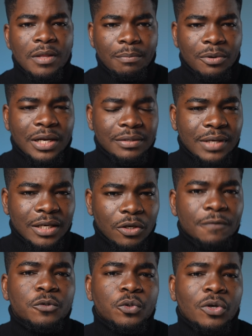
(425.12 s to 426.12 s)
But I'd
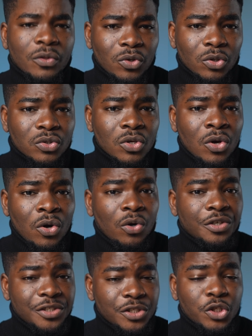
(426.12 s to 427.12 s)
love to know your thoughts
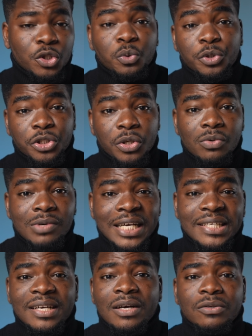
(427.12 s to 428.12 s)
on this situation
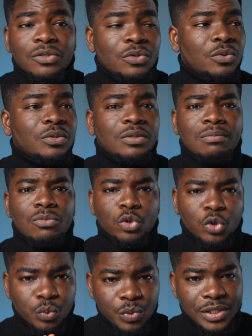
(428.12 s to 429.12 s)
right now. The
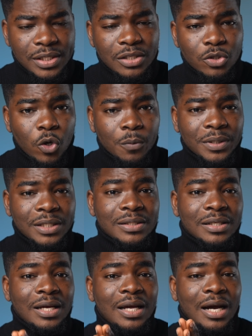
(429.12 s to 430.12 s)
most recent
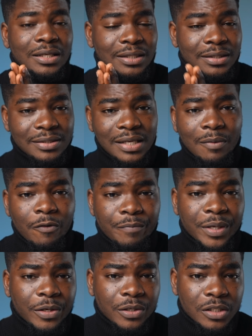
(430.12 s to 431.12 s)
updates as at the time of
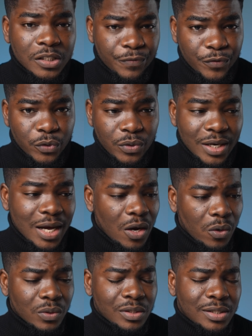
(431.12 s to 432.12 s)
making this video
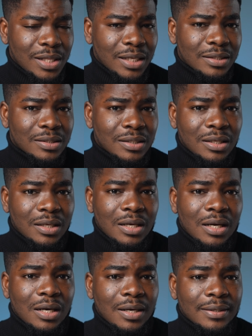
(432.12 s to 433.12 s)
now is that
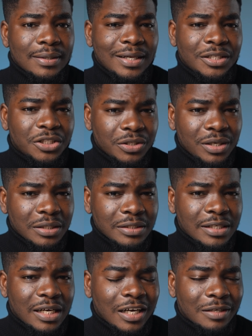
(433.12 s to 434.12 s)

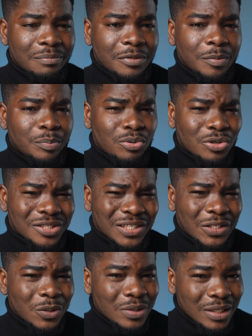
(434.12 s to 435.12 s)
Nigerians can be
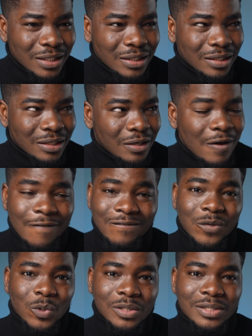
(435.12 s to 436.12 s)
prosecuted
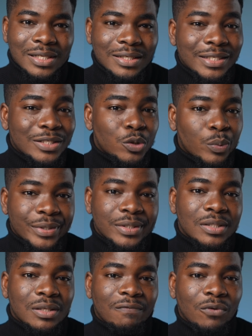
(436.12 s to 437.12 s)
for sending
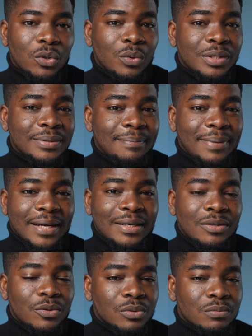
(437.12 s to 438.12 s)
tweets following the
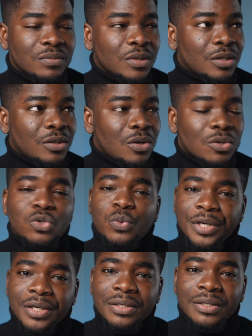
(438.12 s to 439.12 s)
ban on
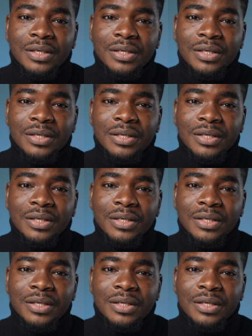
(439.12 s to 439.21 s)
Twitter.